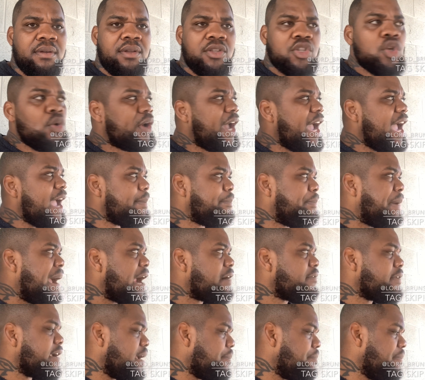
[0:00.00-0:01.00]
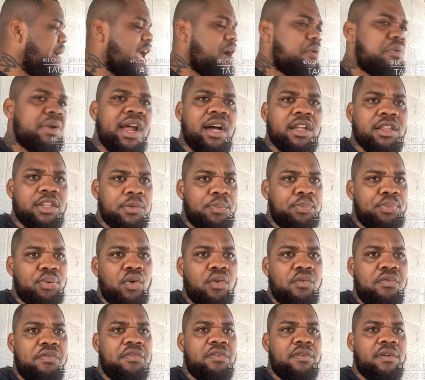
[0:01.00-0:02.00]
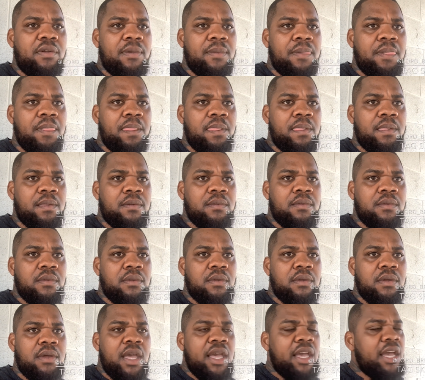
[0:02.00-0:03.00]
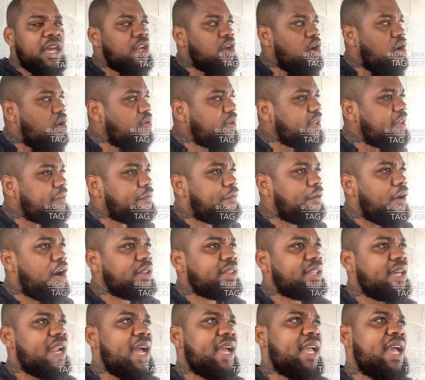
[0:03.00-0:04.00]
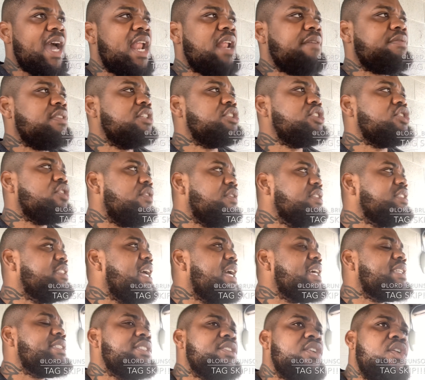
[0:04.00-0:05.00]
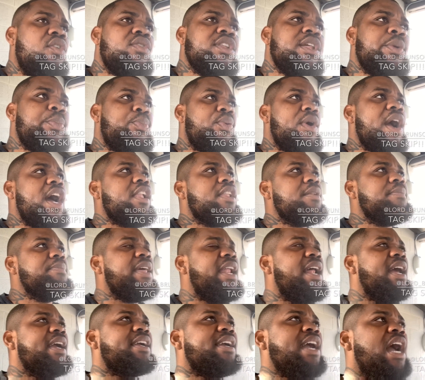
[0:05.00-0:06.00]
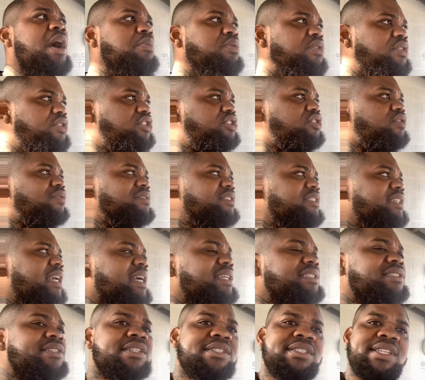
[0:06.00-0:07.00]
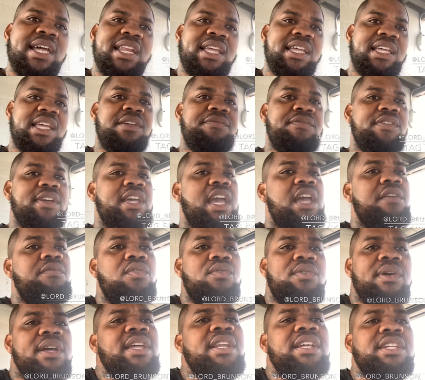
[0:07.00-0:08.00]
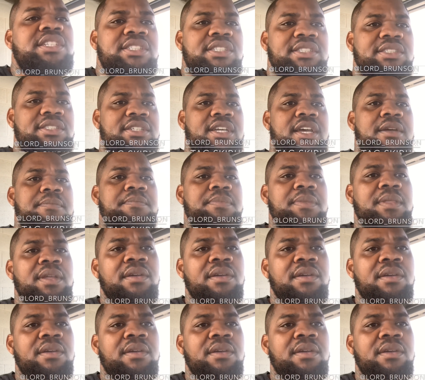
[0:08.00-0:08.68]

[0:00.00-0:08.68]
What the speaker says: You can't bury a man without the proof. And the only fault that I got of Deshaun Jackson, the only problem that I got with Deshaun Jackson is that he even gave you the energy, Skip.